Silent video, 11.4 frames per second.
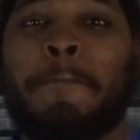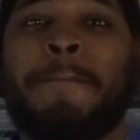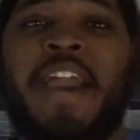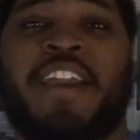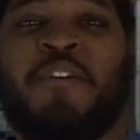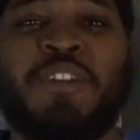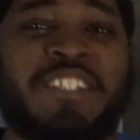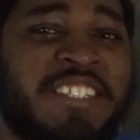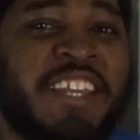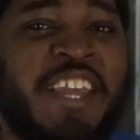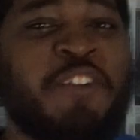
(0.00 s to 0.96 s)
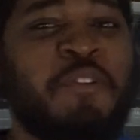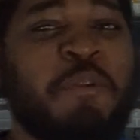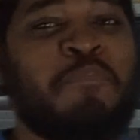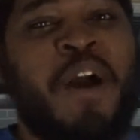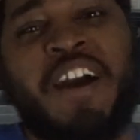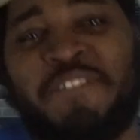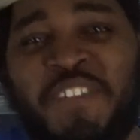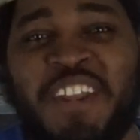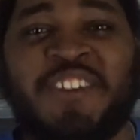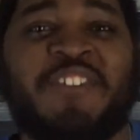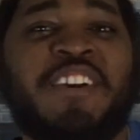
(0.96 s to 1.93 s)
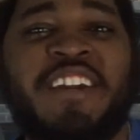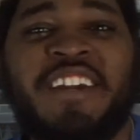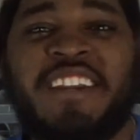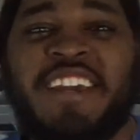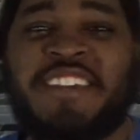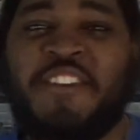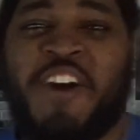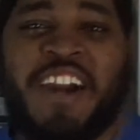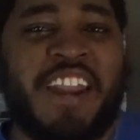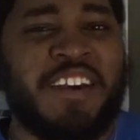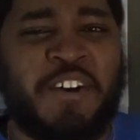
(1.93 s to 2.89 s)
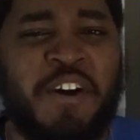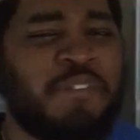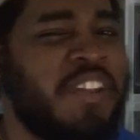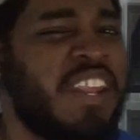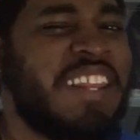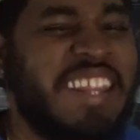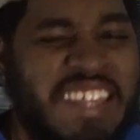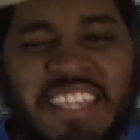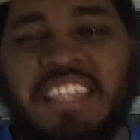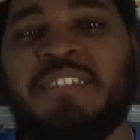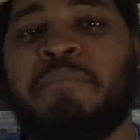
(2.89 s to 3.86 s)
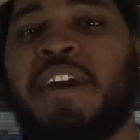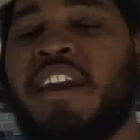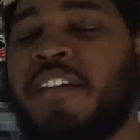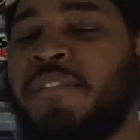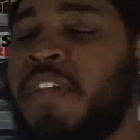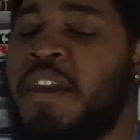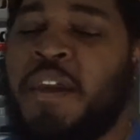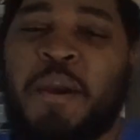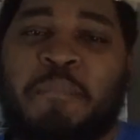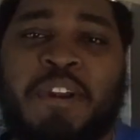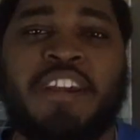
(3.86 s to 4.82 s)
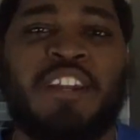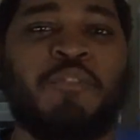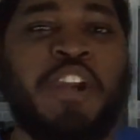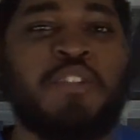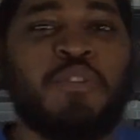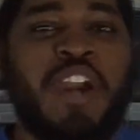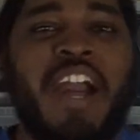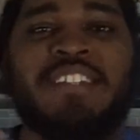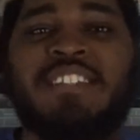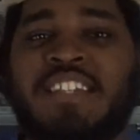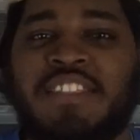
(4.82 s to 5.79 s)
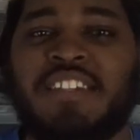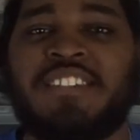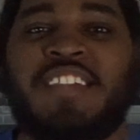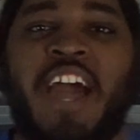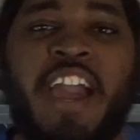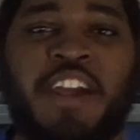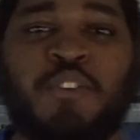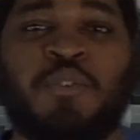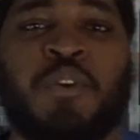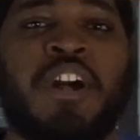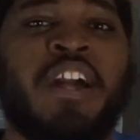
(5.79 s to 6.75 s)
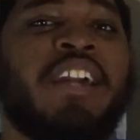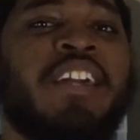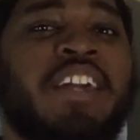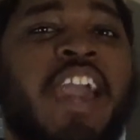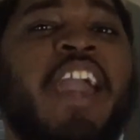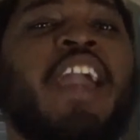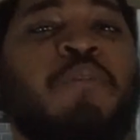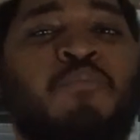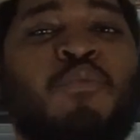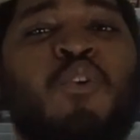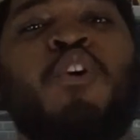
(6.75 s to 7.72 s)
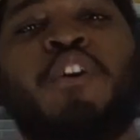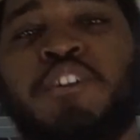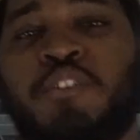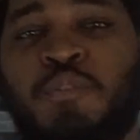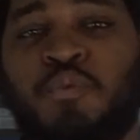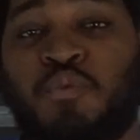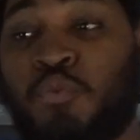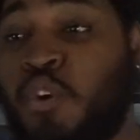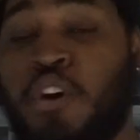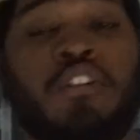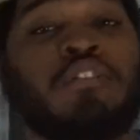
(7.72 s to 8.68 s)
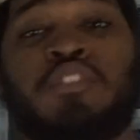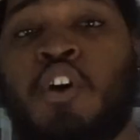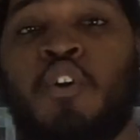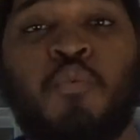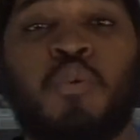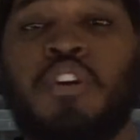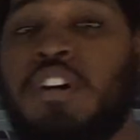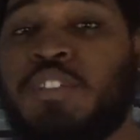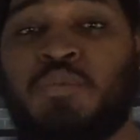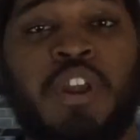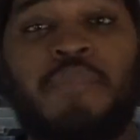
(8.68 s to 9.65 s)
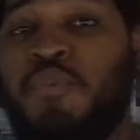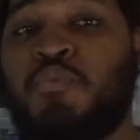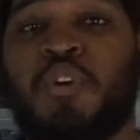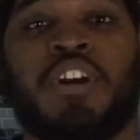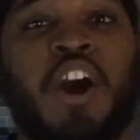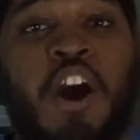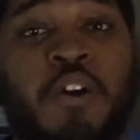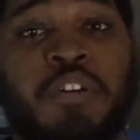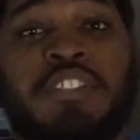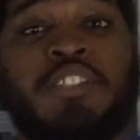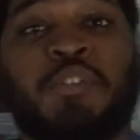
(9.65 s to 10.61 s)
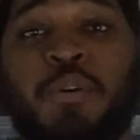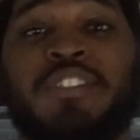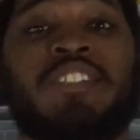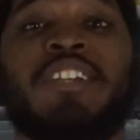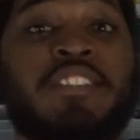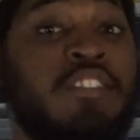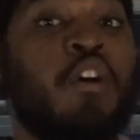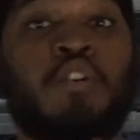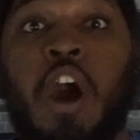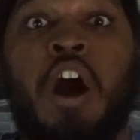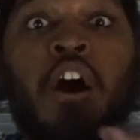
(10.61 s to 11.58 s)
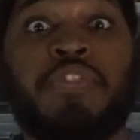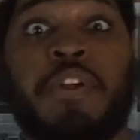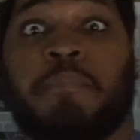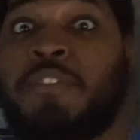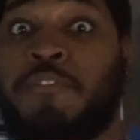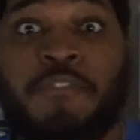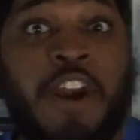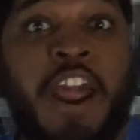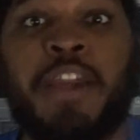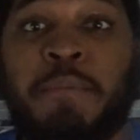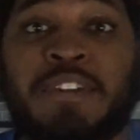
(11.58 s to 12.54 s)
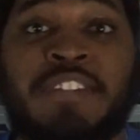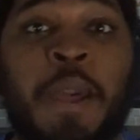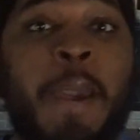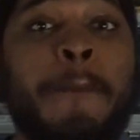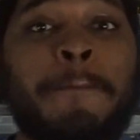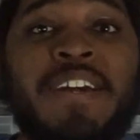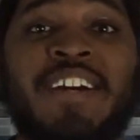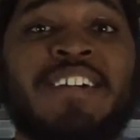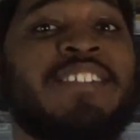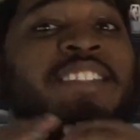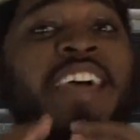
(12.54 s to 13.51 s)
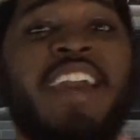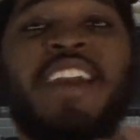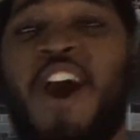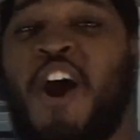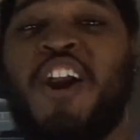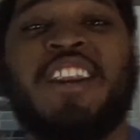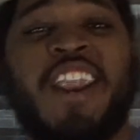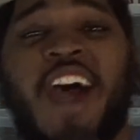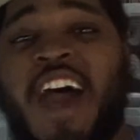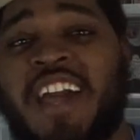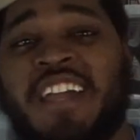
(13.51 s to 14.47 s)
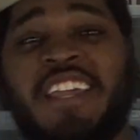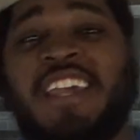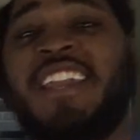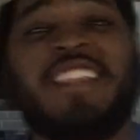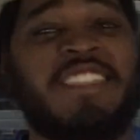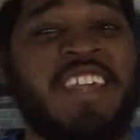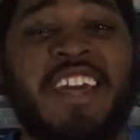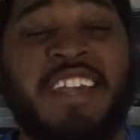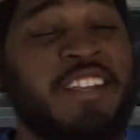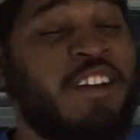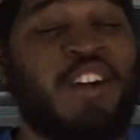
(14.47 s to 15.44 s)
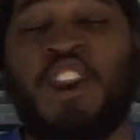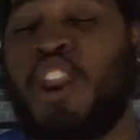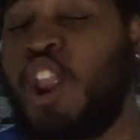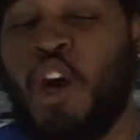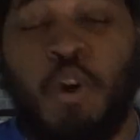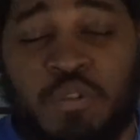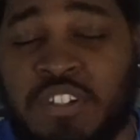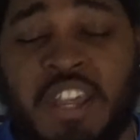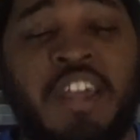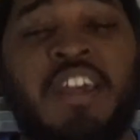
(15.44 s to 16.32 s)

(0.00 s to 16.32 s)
Back on the scene with a pocket full of green, and you know I got a cup full of lean, man. But anyway, you guys see the title, Game Royal, Royal Toe Ones, whatever you want to call these joints. Just don't call them the fragments because they are not anything close.